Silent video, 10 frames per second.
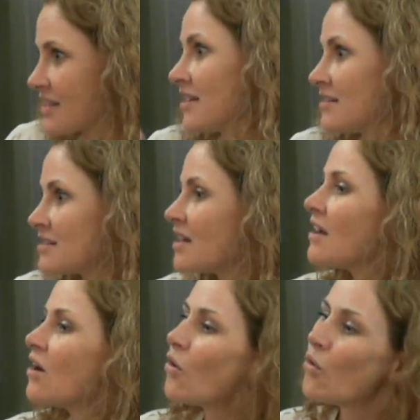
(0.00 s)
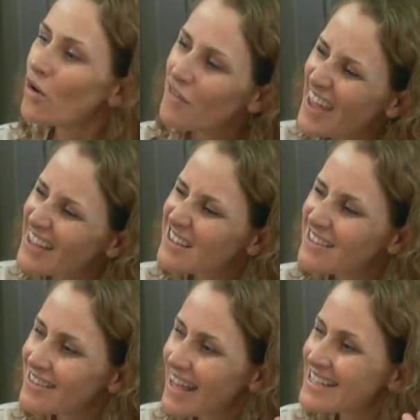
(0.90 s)
And all of
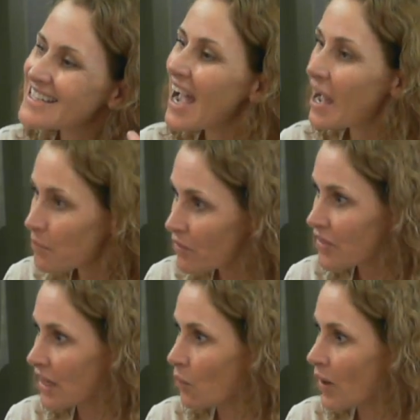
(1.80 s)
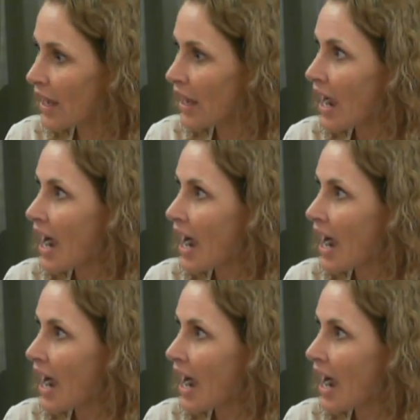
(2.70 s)
that type of thing where